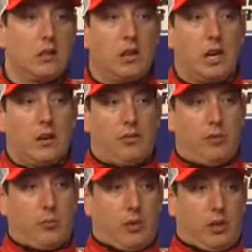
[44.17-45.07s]
Yeah, I
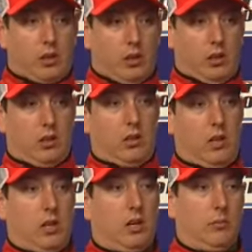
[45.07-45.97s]
feel pretty good.
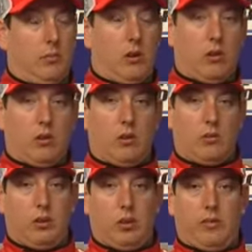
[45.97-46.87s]
All in
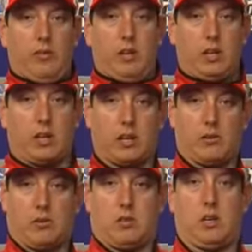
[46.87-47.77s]
all, you know, I felt like that
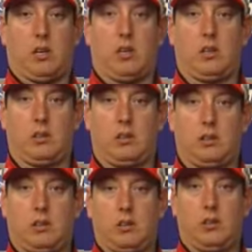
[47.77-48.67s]
was a
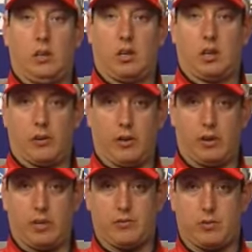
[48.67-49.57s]
great
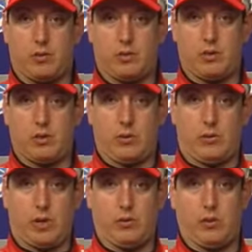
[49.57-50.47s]
race for us. You know, we
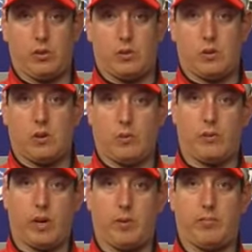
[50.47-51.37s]
ran really strong. We
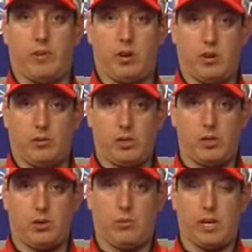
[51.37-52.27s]
ran up front. We
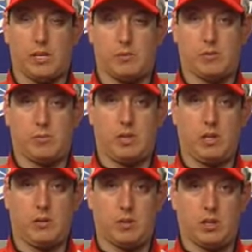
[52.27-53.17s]
showed we had some
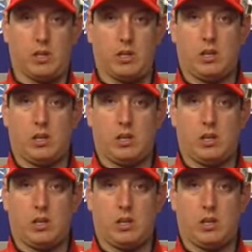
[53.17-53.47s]
speed, but,